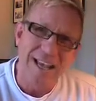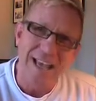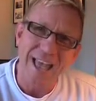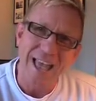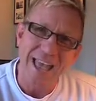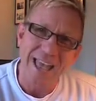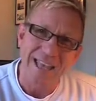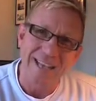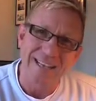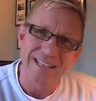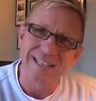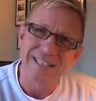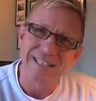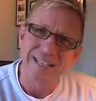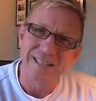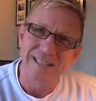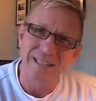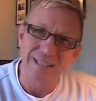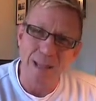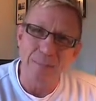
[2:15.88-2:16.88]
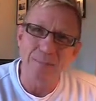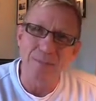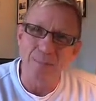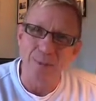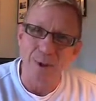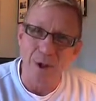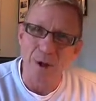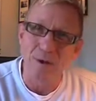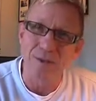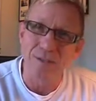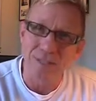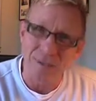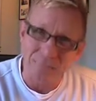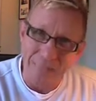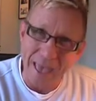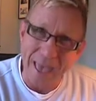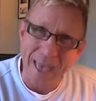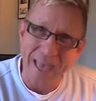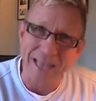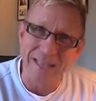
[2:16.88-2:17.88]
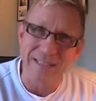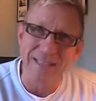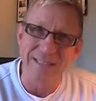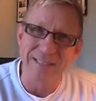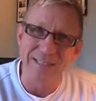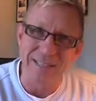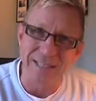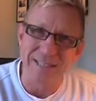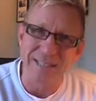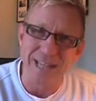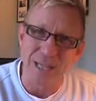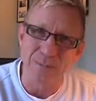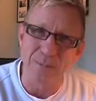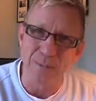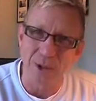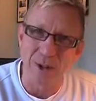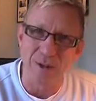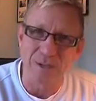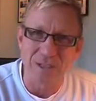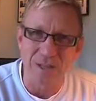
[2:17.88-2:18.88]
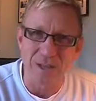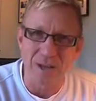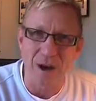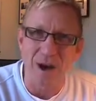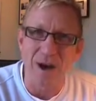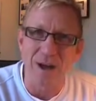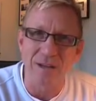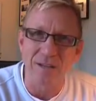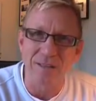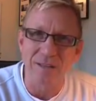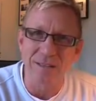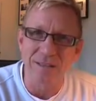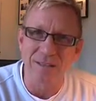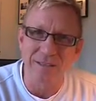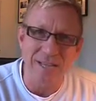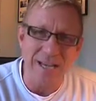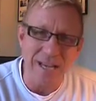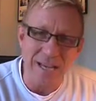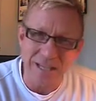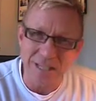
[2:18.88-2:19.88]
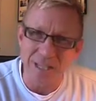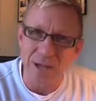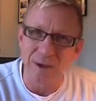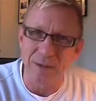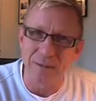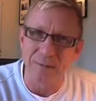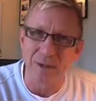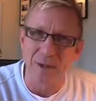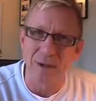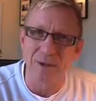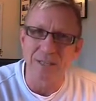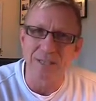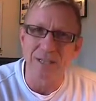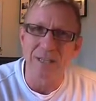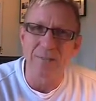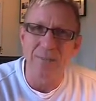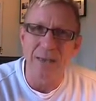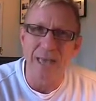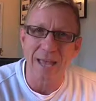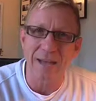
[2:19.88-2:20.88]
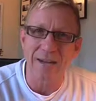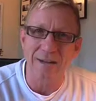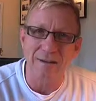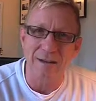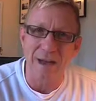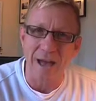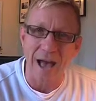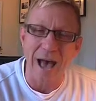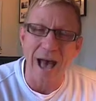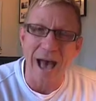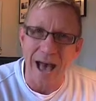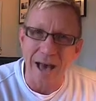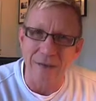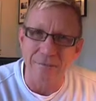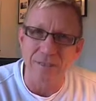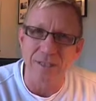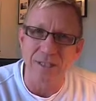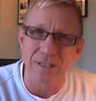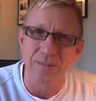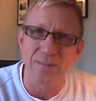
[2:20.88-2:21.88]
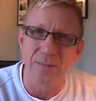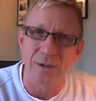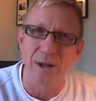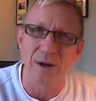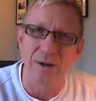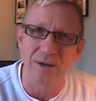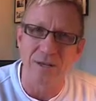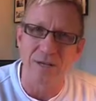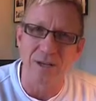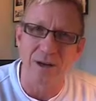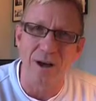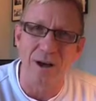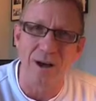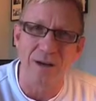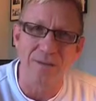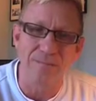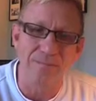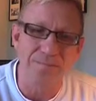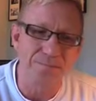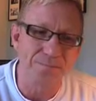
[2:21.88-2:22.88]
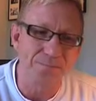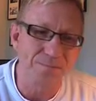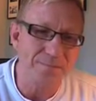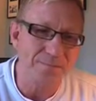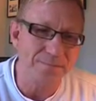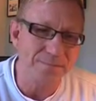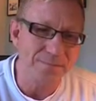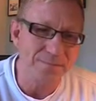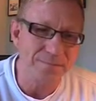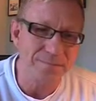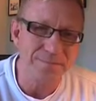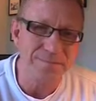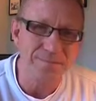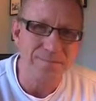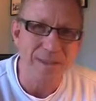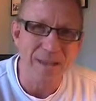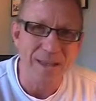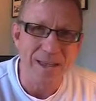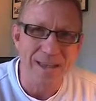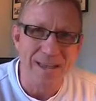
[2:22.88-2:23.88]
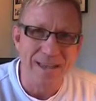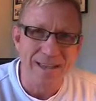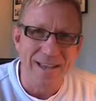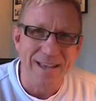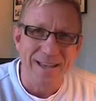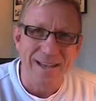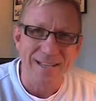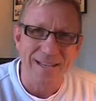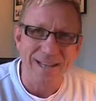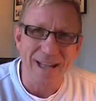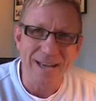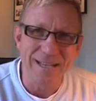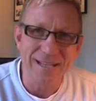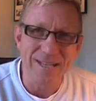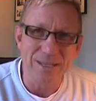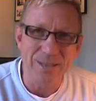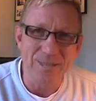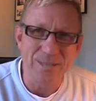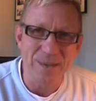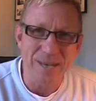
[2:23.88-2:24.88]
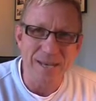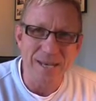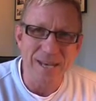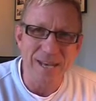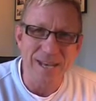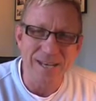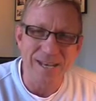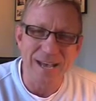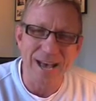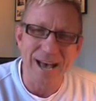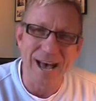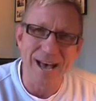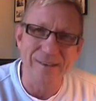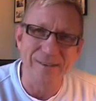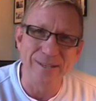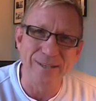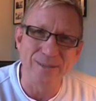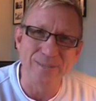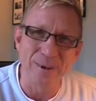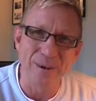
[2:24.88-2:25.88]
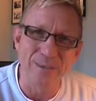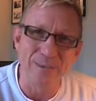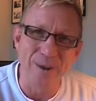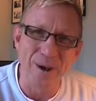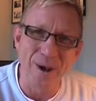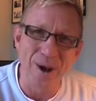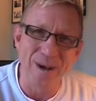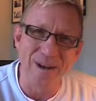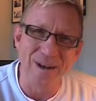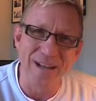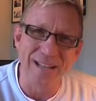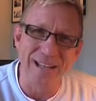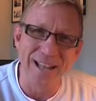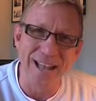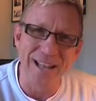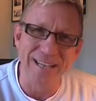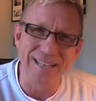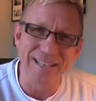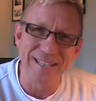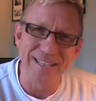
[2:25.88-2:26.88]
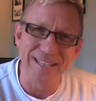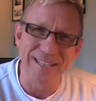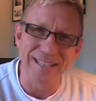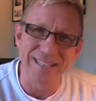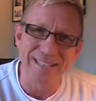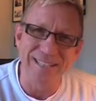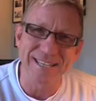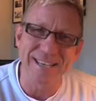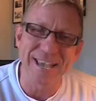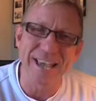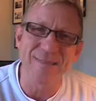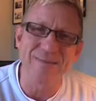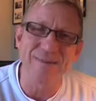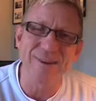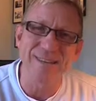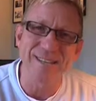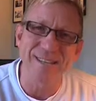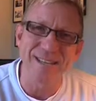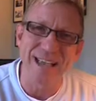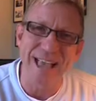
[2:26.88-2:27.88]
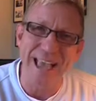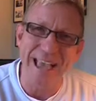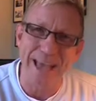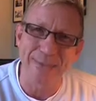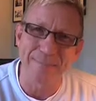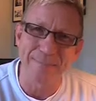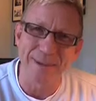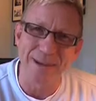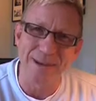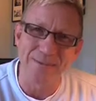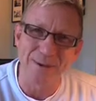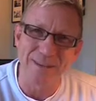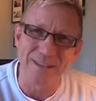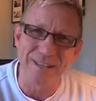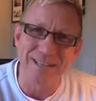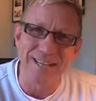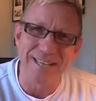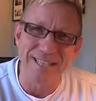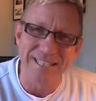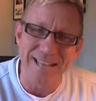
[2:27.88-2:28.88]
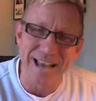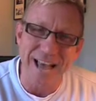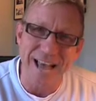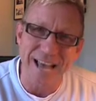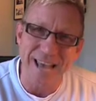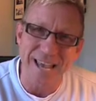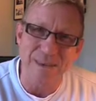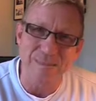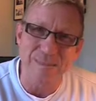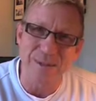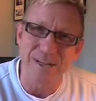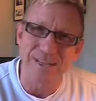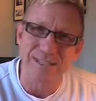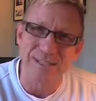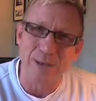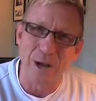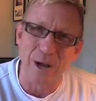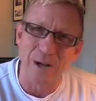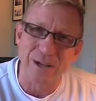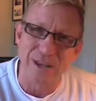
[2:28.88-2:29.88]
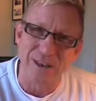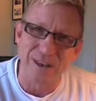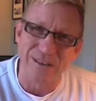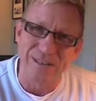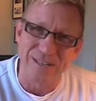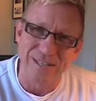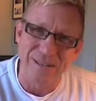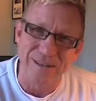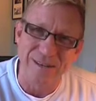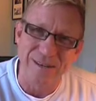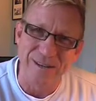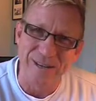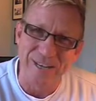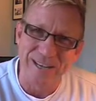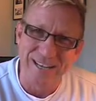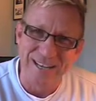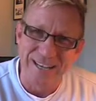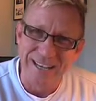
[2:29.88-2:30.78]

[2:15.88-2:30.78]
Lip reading: And steps belong to man, success belongs to God. Seed sowing belongs to man, a harvest belongs to God. I'd like to be king of the harvest, but I'm not. I'd like to see everything happen within a day, but it's not going to.